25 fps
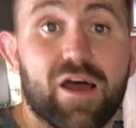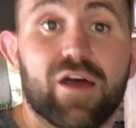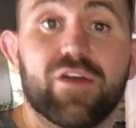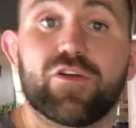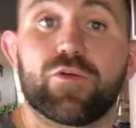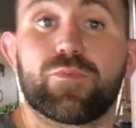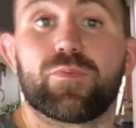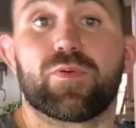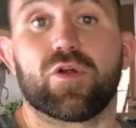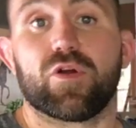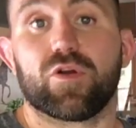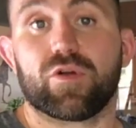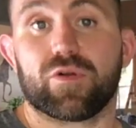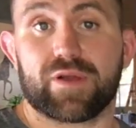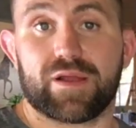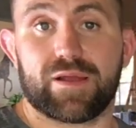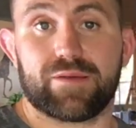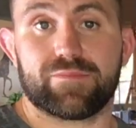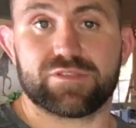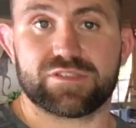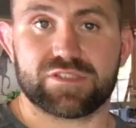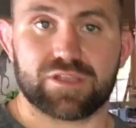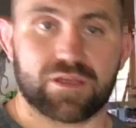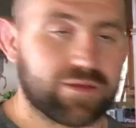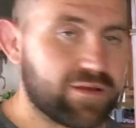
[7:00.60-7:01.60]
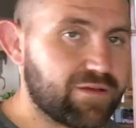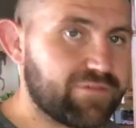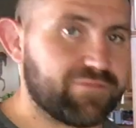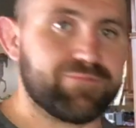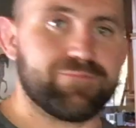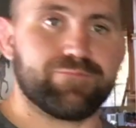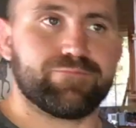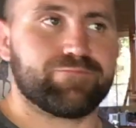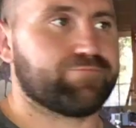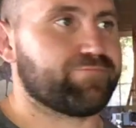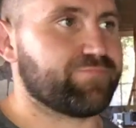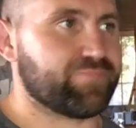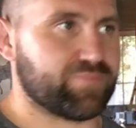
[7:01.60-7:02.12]
other programs
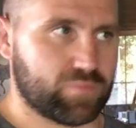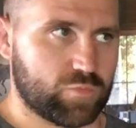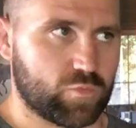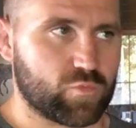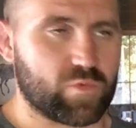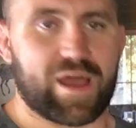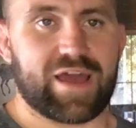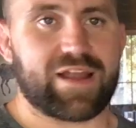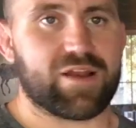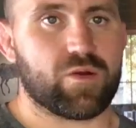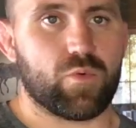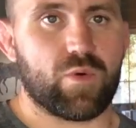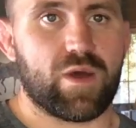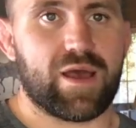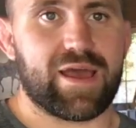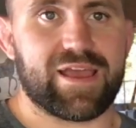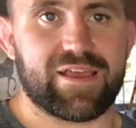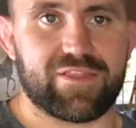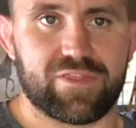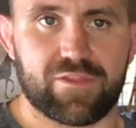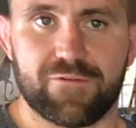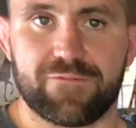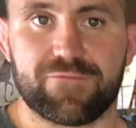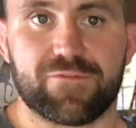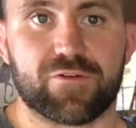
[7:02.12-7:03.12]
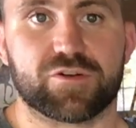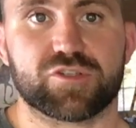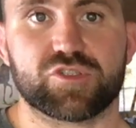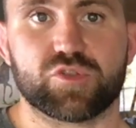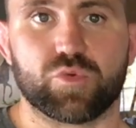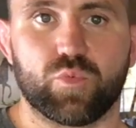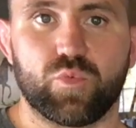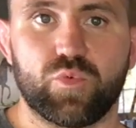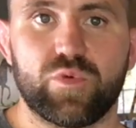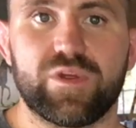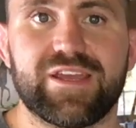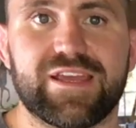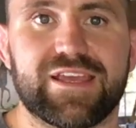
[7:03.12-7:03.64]
right away in the first
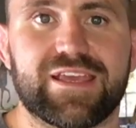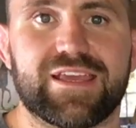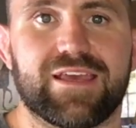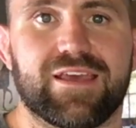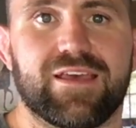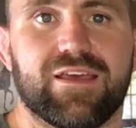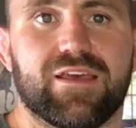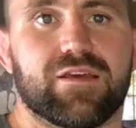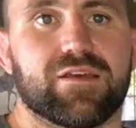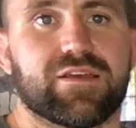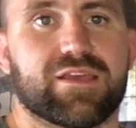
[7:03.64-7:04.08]
week